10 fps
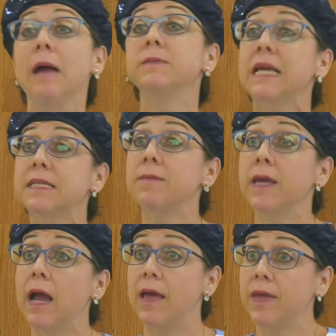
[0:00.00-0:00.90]
I'm saying
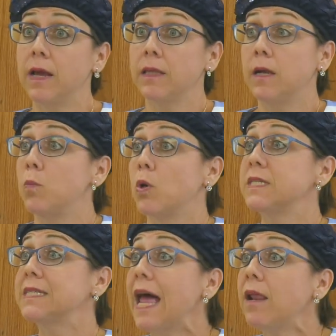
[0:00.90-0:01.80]
something, I think, a little more
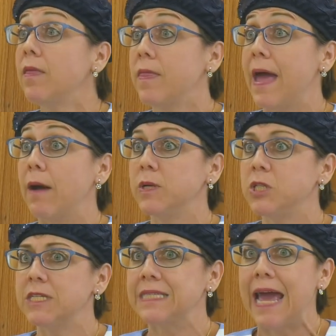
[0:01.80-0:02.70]
subtle than that,
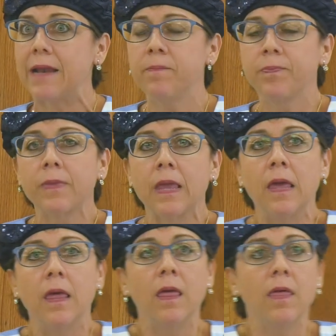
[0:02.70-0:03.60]
which is that
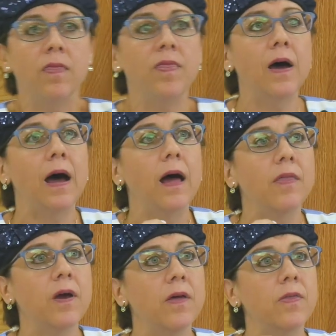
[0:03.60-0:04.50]
The,
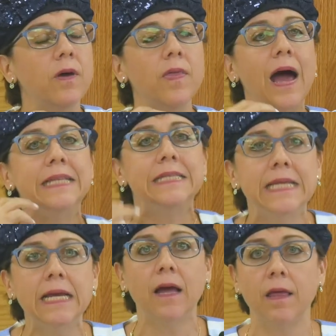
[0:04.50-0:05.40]
the, the, the
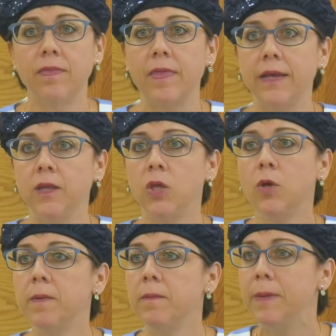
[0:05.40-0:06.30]
idea that
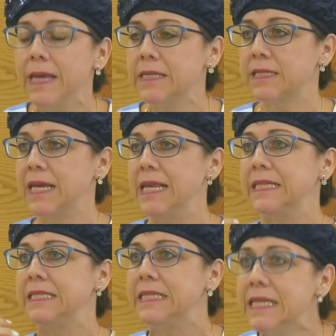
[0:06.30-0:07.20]
human beings can
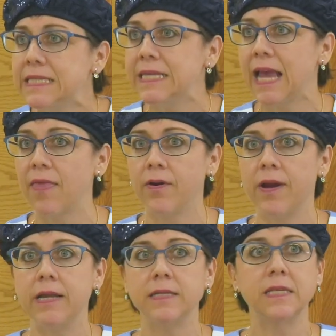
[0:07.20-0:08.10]
exist together
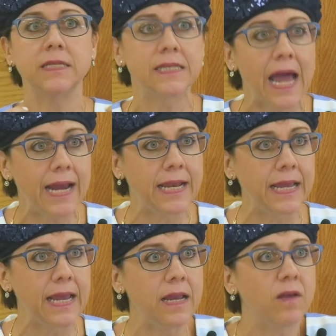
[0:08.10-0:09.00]
in a
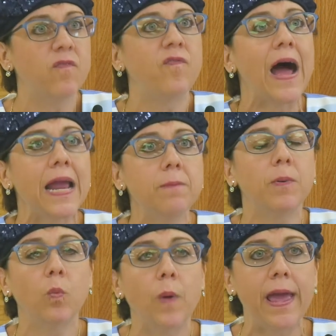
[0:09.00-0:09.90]
society, in a
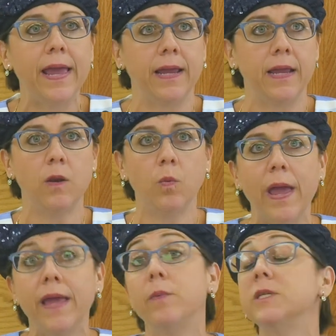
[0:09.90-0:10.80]
viable way, in a
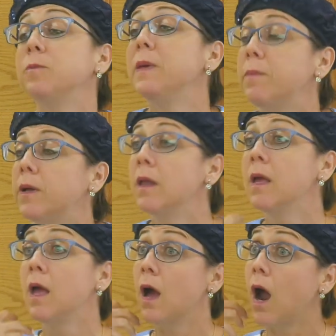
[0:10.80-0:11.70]
way in which people
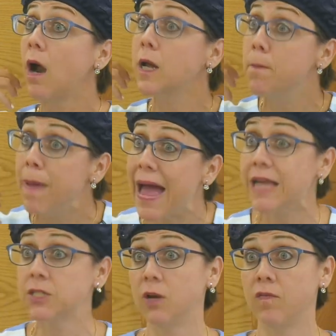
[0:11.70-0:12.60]
are
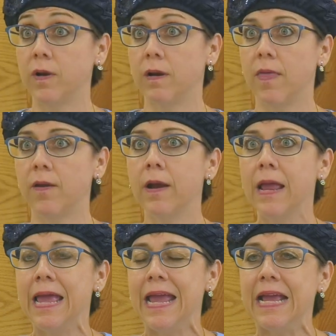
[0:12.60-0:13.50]
compassionate of one another,
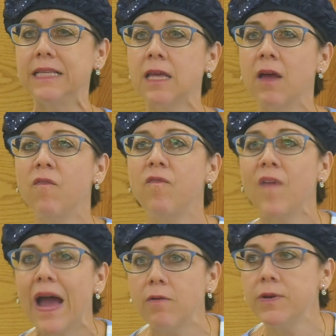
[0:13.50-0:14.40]
it's
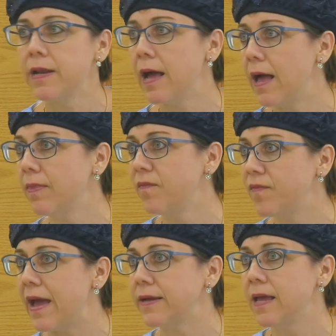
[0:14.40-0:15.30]
founded on the
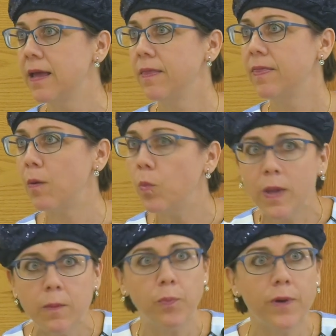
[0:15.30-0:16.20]
fact that
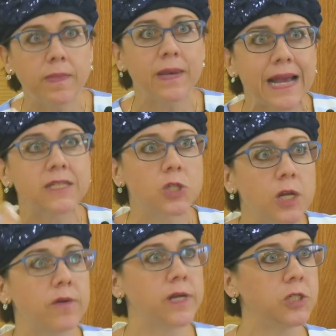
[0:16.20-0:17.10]
we bring the next
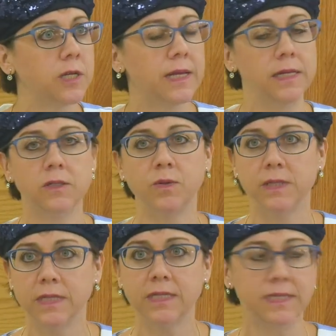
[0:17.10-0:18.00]
generation into
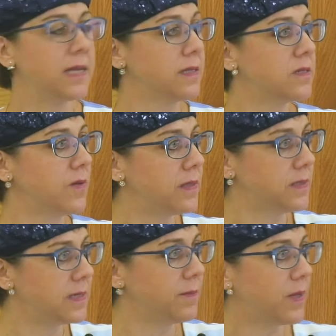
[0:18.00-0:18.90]
existence, right?
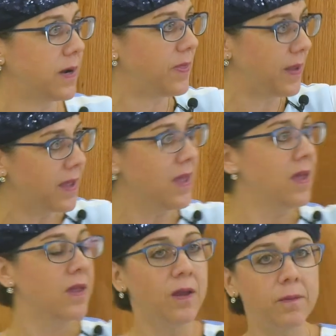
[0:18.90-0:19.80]
Similar, I think,
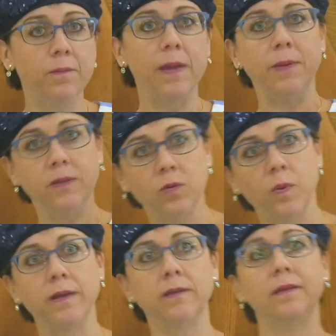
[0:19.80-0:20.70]
uh, maybe to
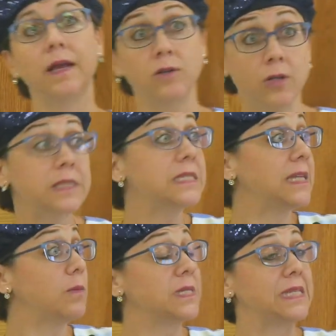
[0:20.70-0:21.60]
what Doctor
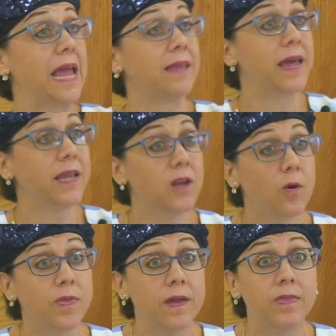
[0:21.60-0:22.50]
Lichtenstein was saying, that, you
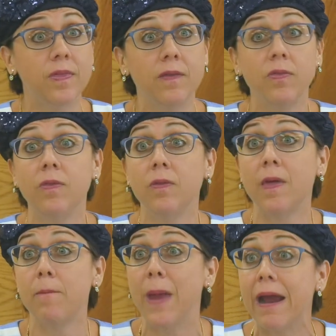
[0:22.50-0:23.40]
know, th th
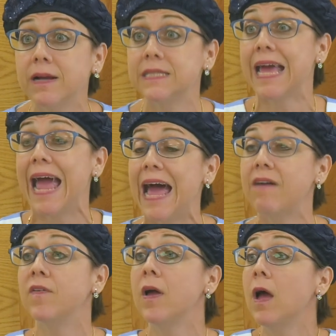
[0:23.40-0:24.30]
that parents
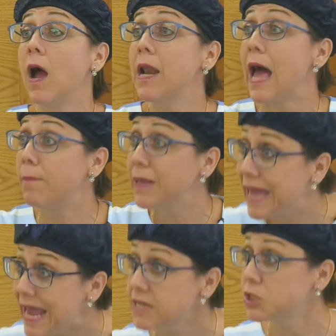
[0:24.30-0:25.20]
have an
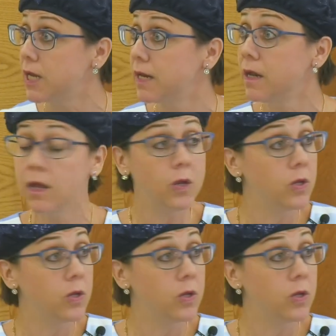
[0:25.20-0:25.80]
obligation